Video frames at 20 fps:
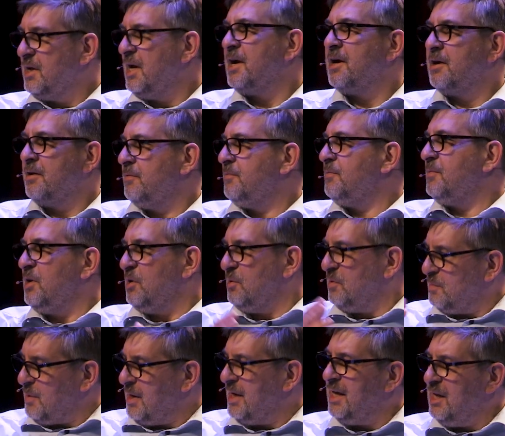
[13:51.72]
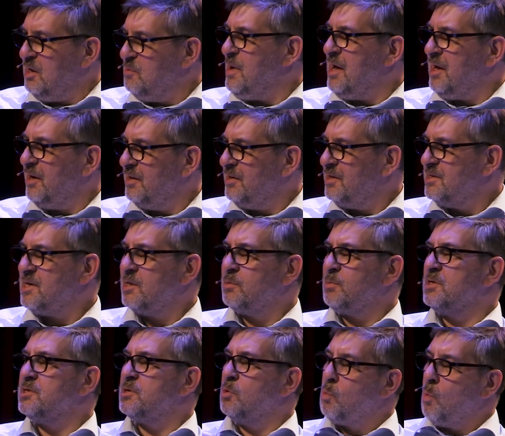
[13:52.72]
get out of, you know, by email and these other
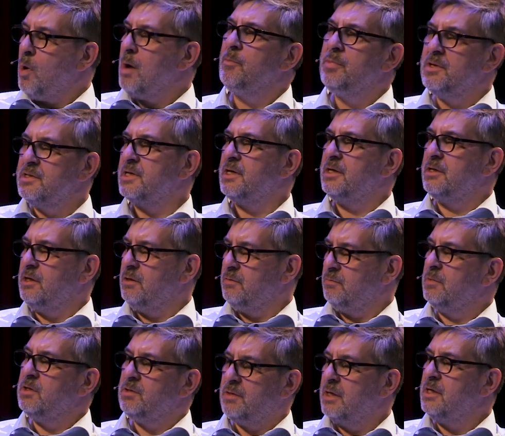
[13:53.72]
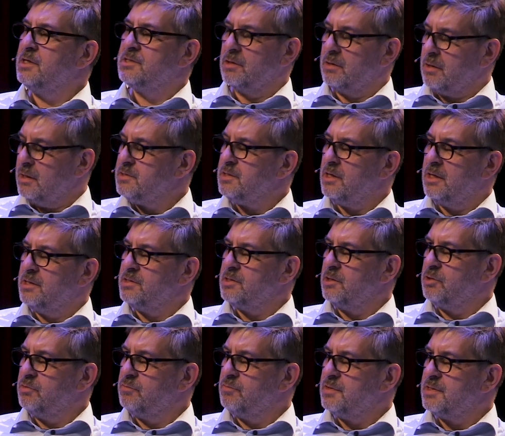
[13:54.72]
ones. So 1% you think is a
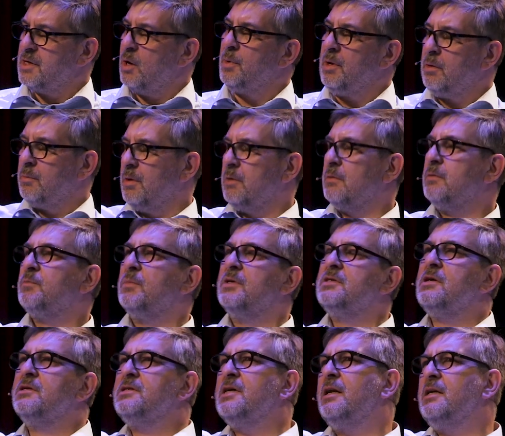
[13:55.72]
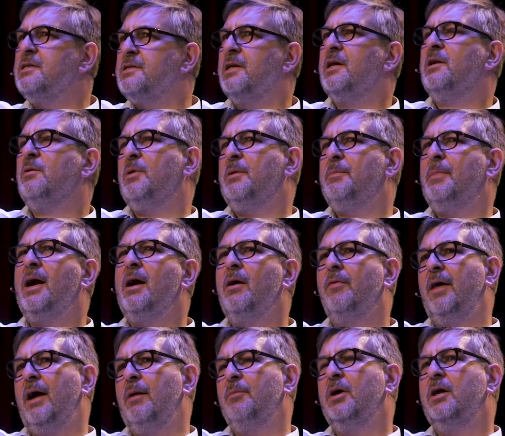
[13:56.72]
good result. But so tell us a little bit
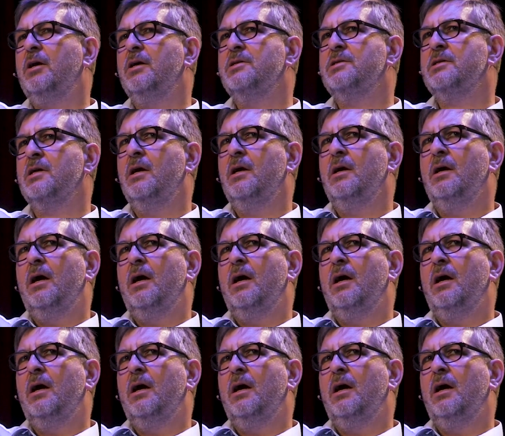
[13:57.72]
about that, because